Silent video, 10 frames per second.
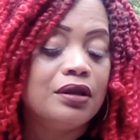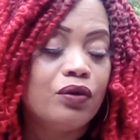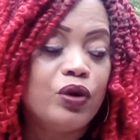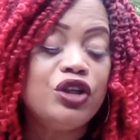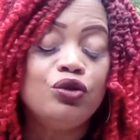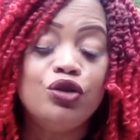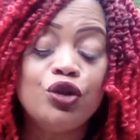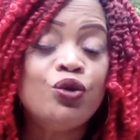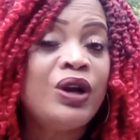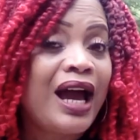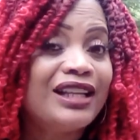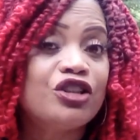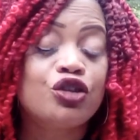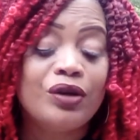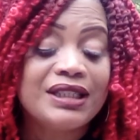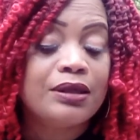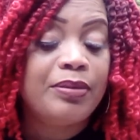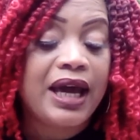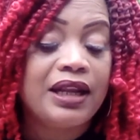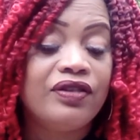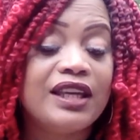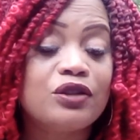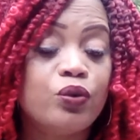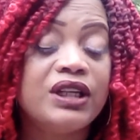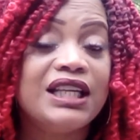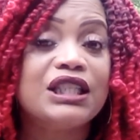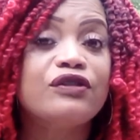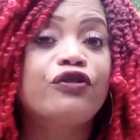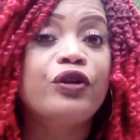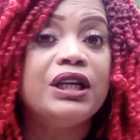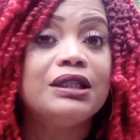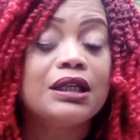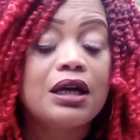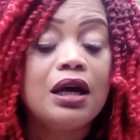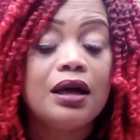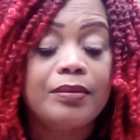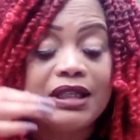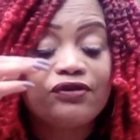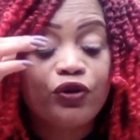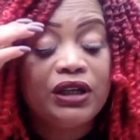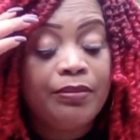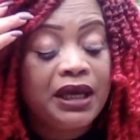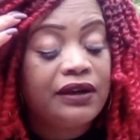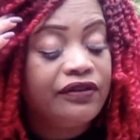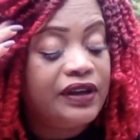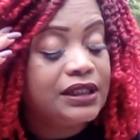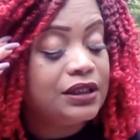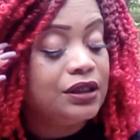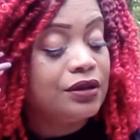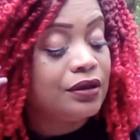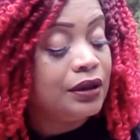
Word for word: when you do not stress about it that's when it's free to come it's free to manifest here